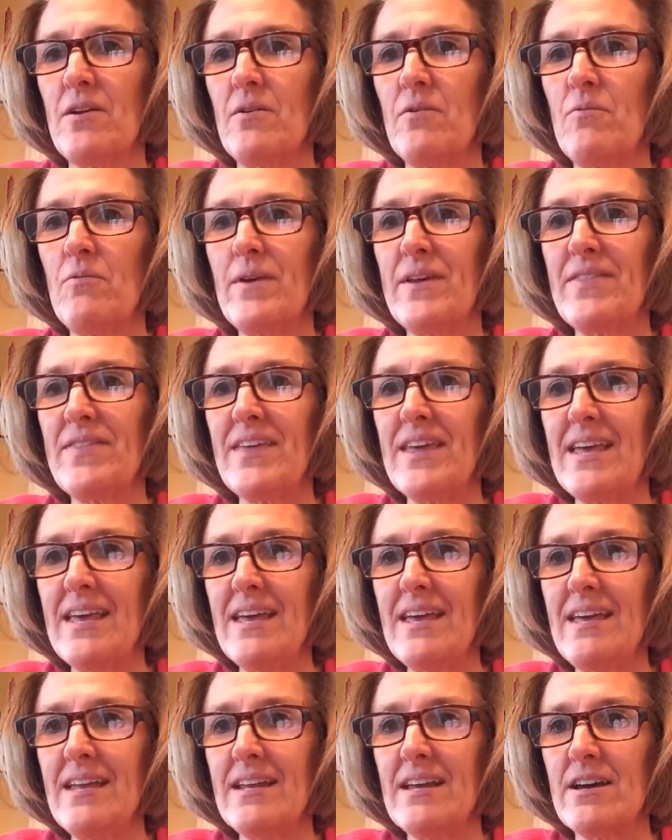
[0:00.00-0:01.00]

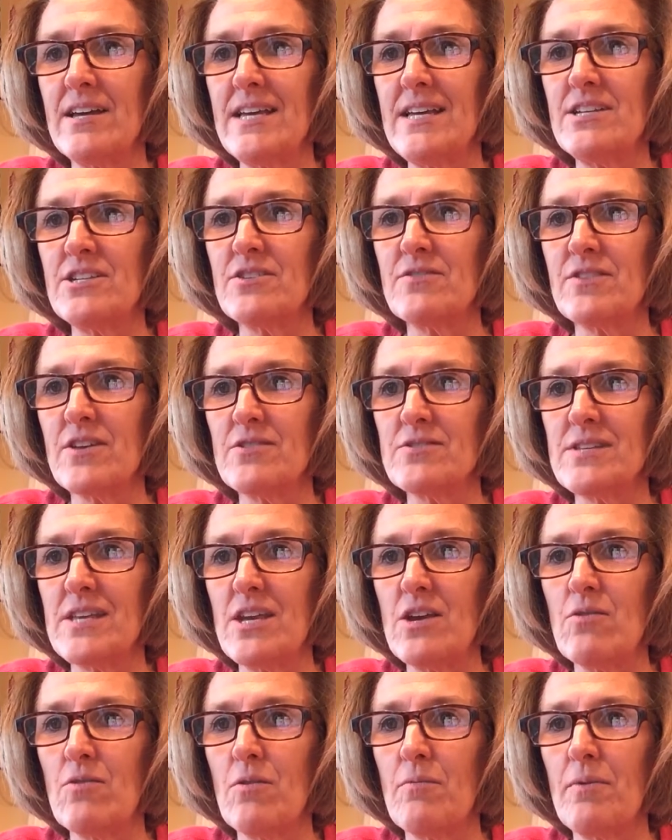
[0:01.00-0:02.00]
Within each of those
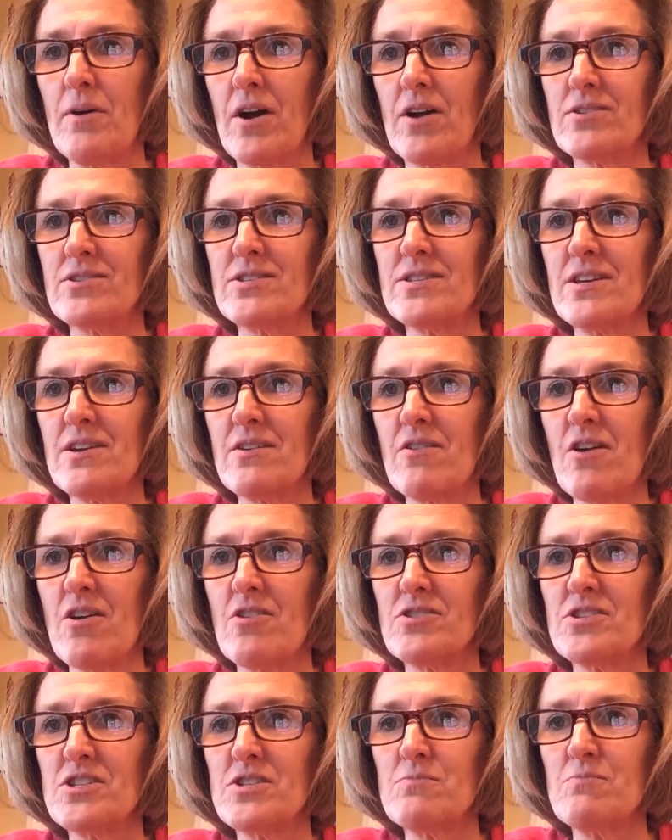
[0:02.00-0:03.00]
equal parts, there
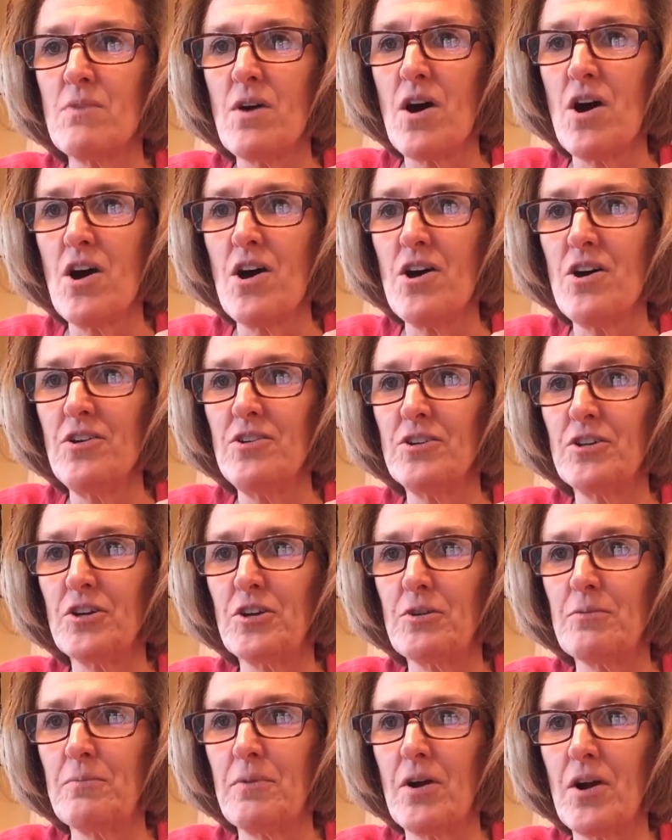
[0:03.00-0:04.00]
are
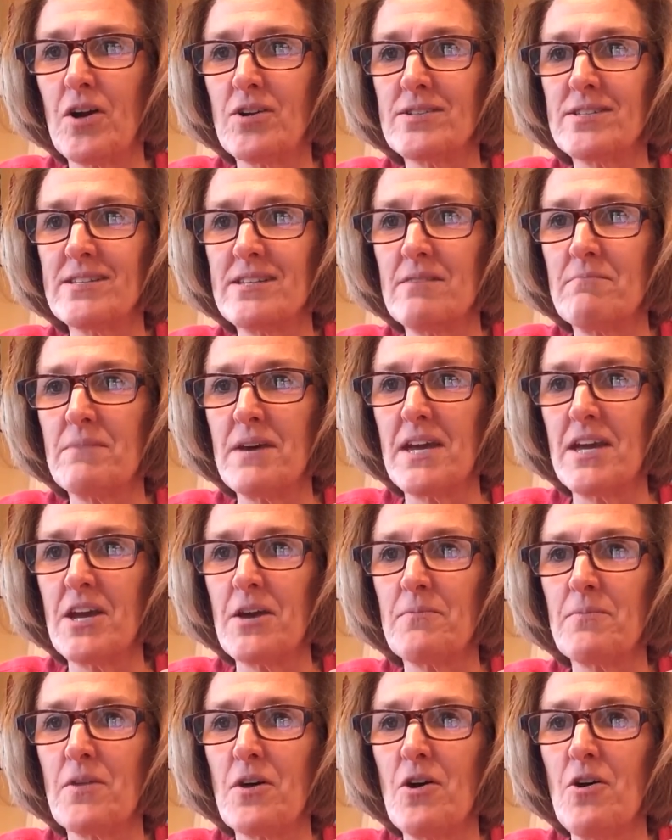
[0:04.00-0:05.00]
smaller parts that make
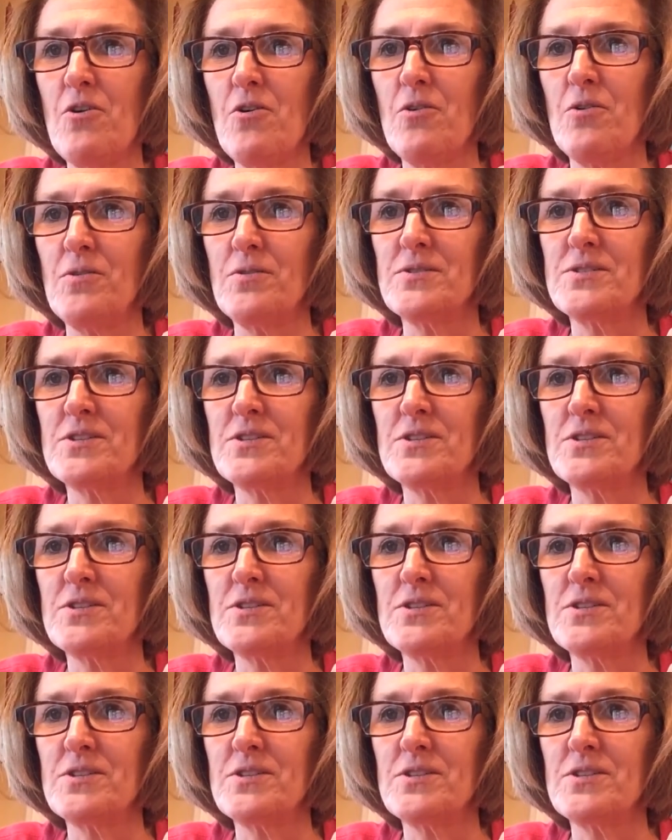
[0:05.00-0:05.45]
up the whole.